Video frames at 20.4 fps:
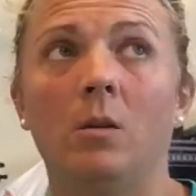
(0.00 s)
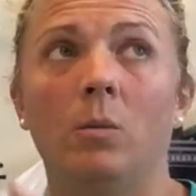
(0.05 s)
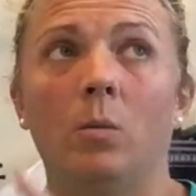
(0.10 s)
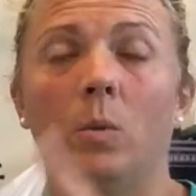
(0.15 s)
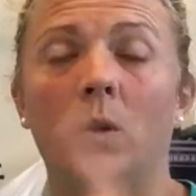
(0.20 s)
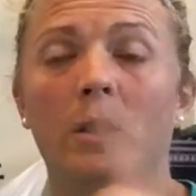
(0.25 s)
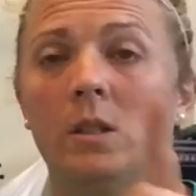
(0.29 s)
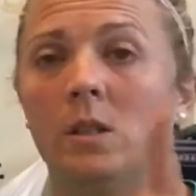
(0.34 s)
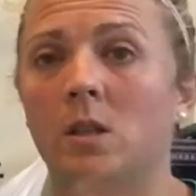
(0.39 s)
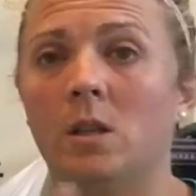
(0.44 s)

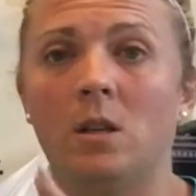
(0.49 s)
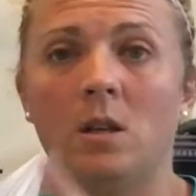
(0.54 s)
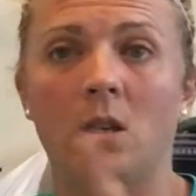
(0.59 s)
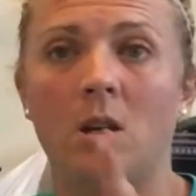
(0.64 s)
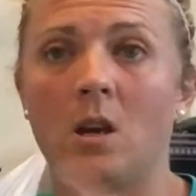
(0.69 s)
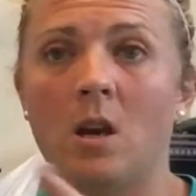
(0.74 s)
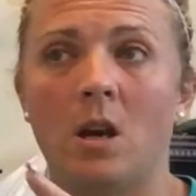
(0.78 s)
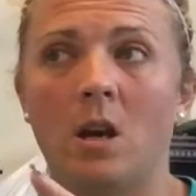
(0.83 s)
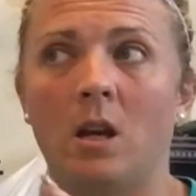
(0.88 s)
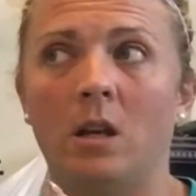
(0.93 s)
Was
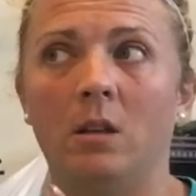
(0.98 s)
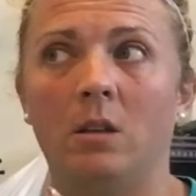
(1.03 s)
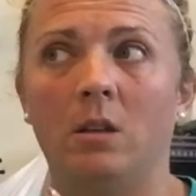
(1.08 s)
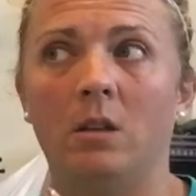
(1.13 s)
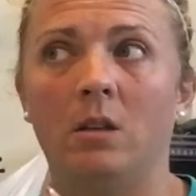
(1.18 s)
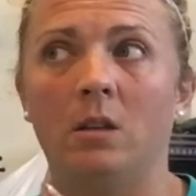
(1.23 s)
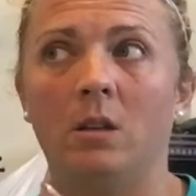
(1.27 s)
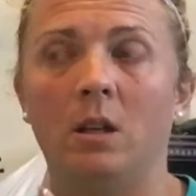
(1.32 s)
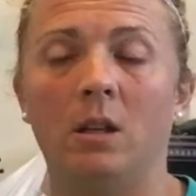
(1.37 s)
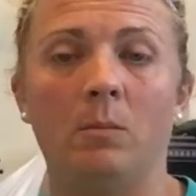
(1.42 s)
not
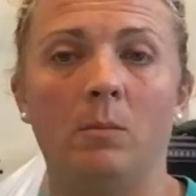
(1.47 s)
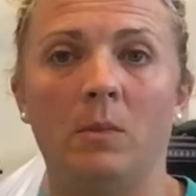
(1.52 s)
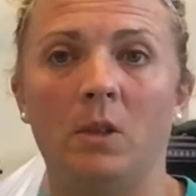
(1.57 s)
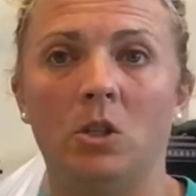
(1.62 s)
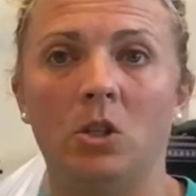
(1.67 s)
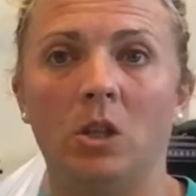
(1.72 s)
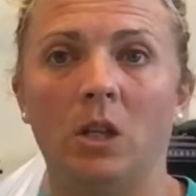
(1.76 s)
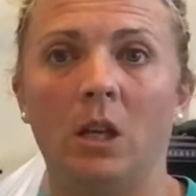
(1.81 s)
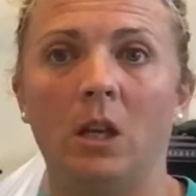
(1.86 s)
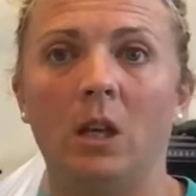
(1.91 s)
in
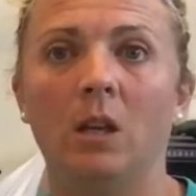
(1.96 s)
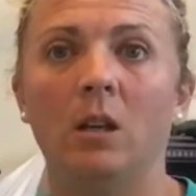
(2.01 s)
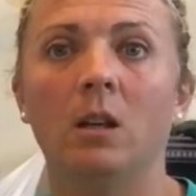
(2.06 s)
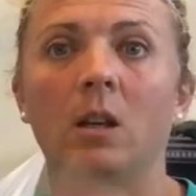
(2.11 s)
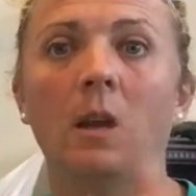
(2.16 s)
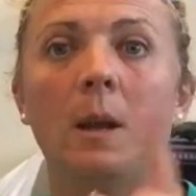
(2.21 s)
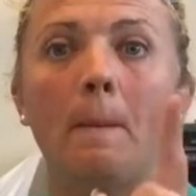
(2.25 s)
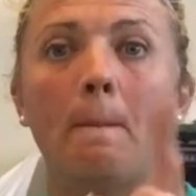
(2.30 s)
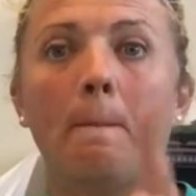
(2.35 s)
Michigan.